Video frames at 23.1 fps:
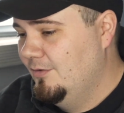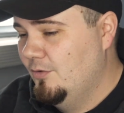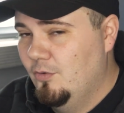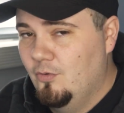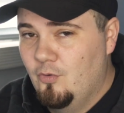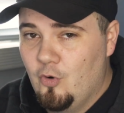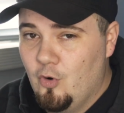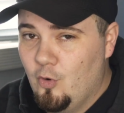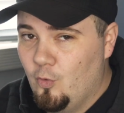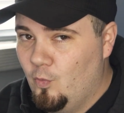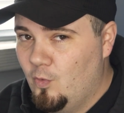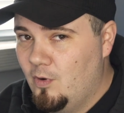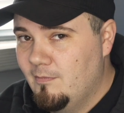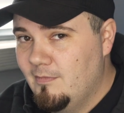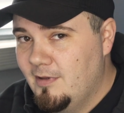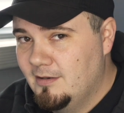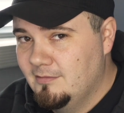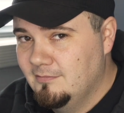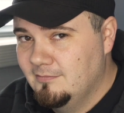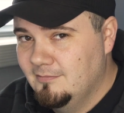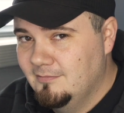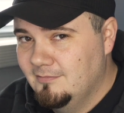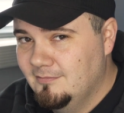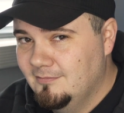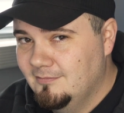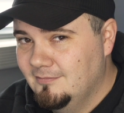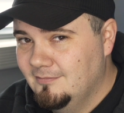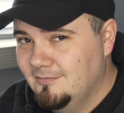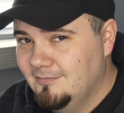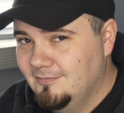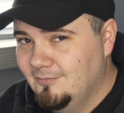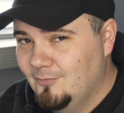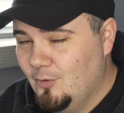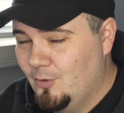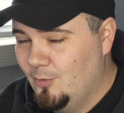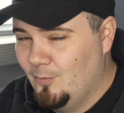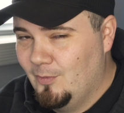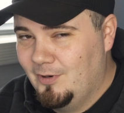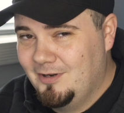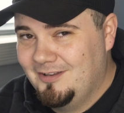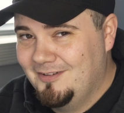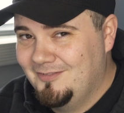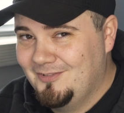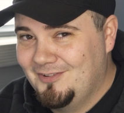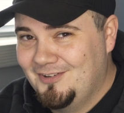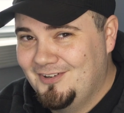Or woman. Or
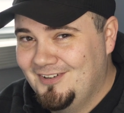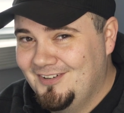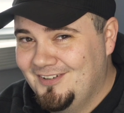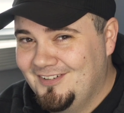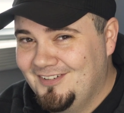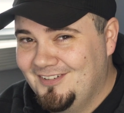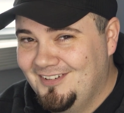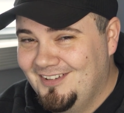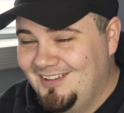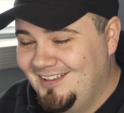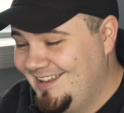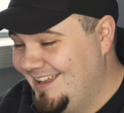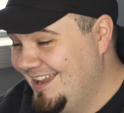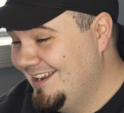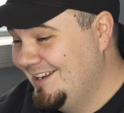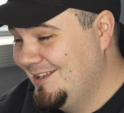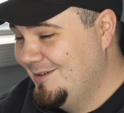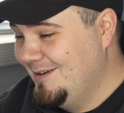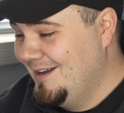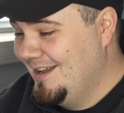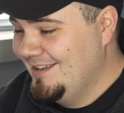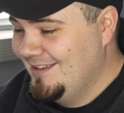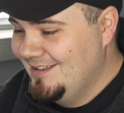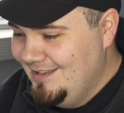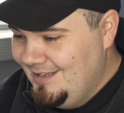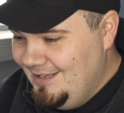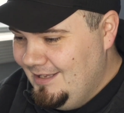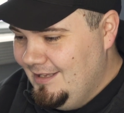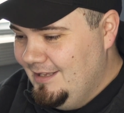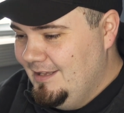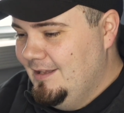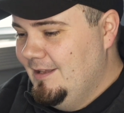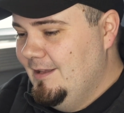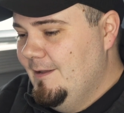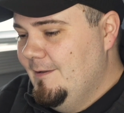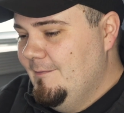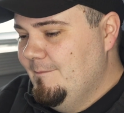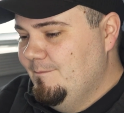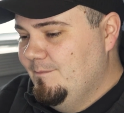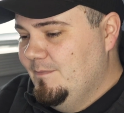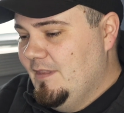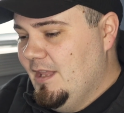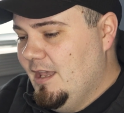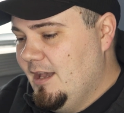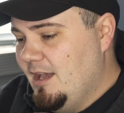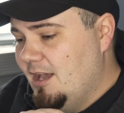whatever. Anyway,
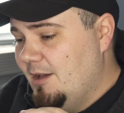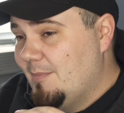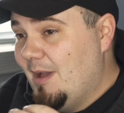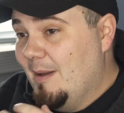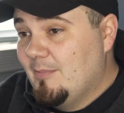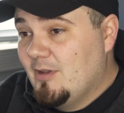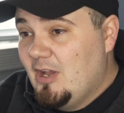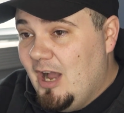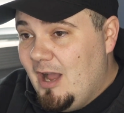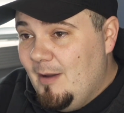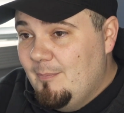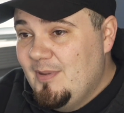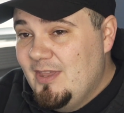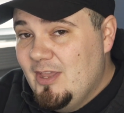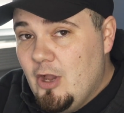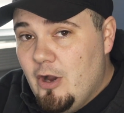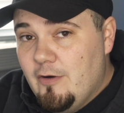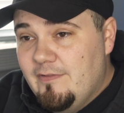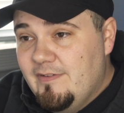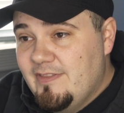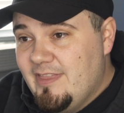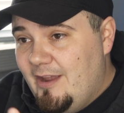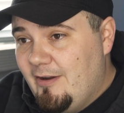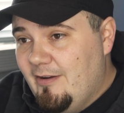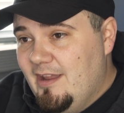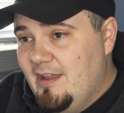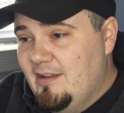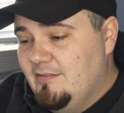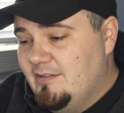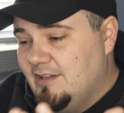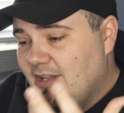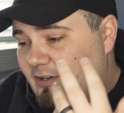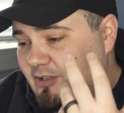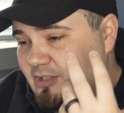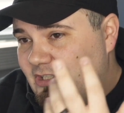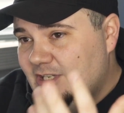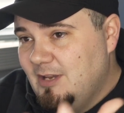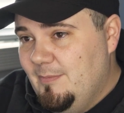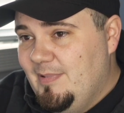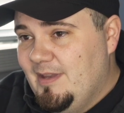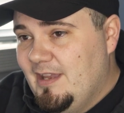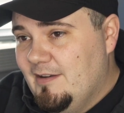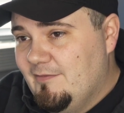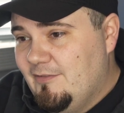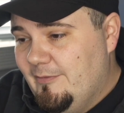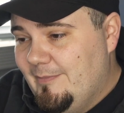I'm copying over their
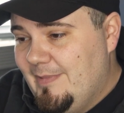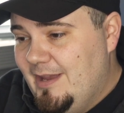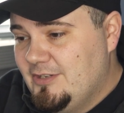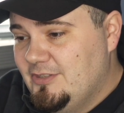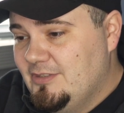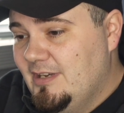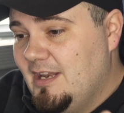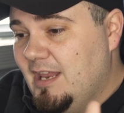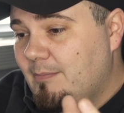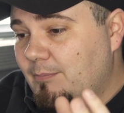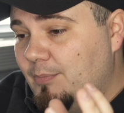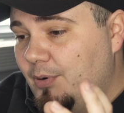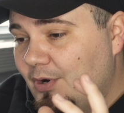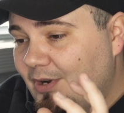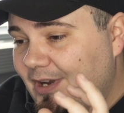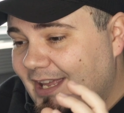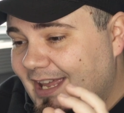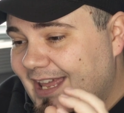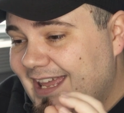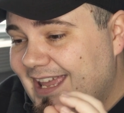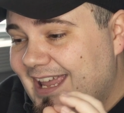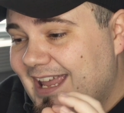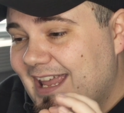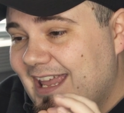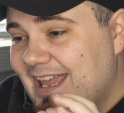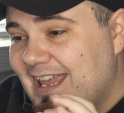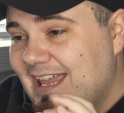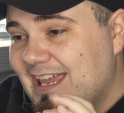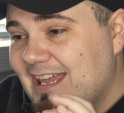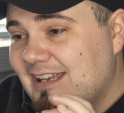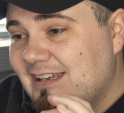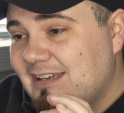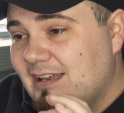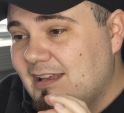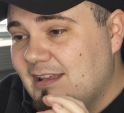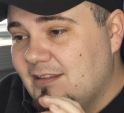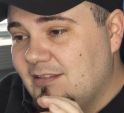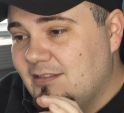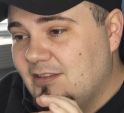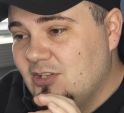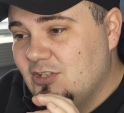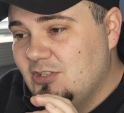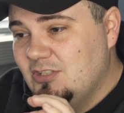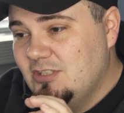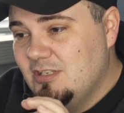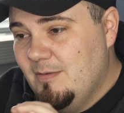shipping information and putting it in
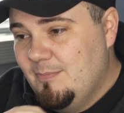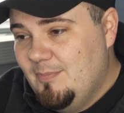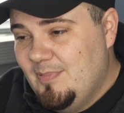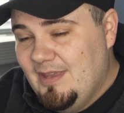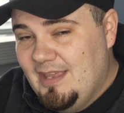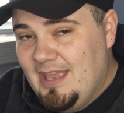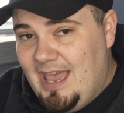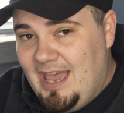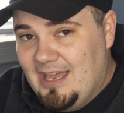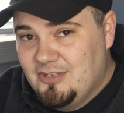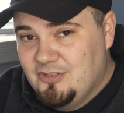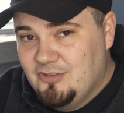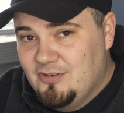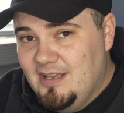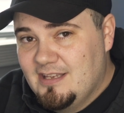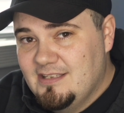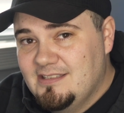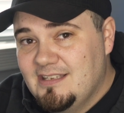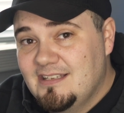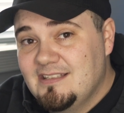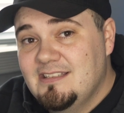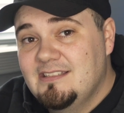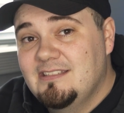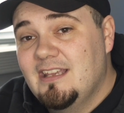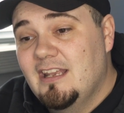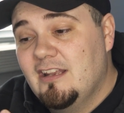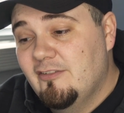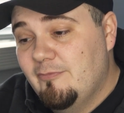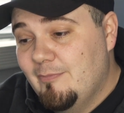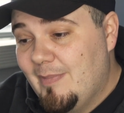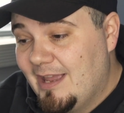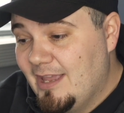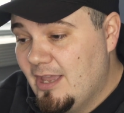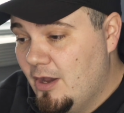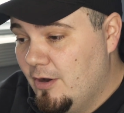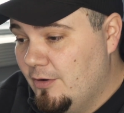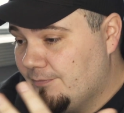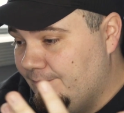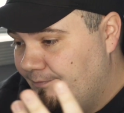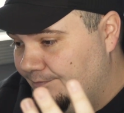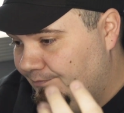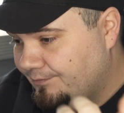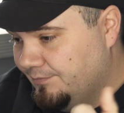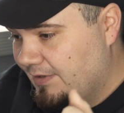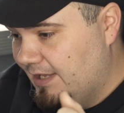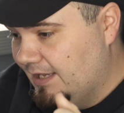the shipping address instead of my own,
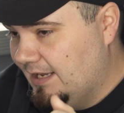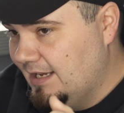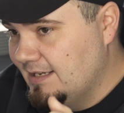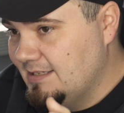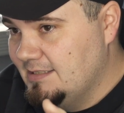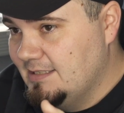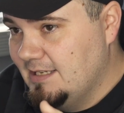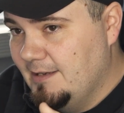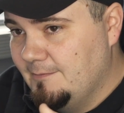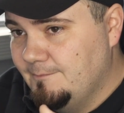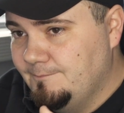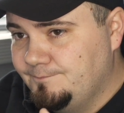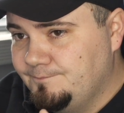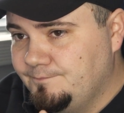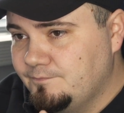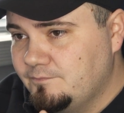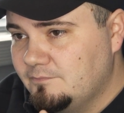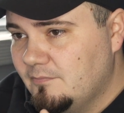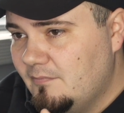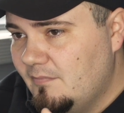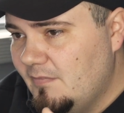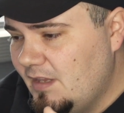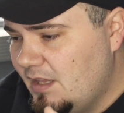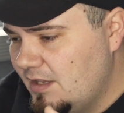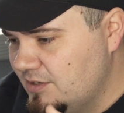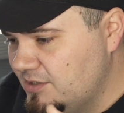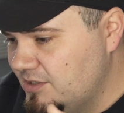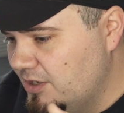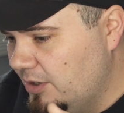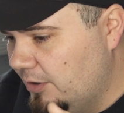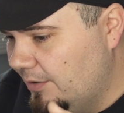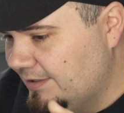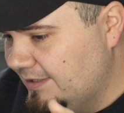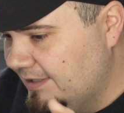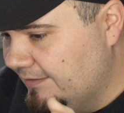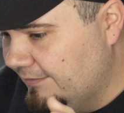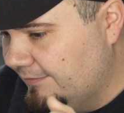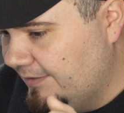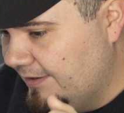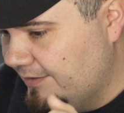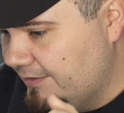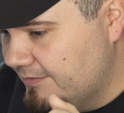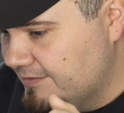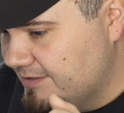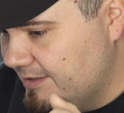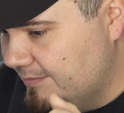like I said. So I need to
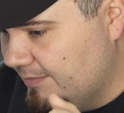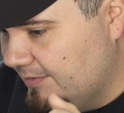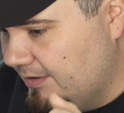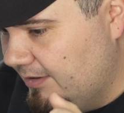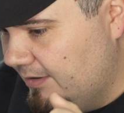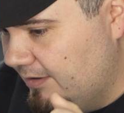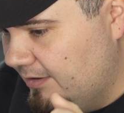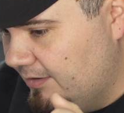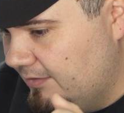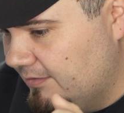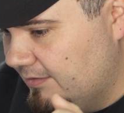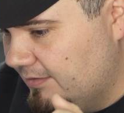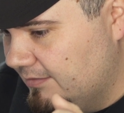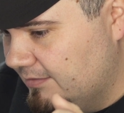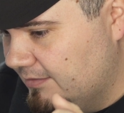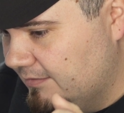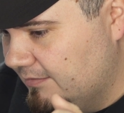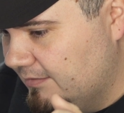find their zip code.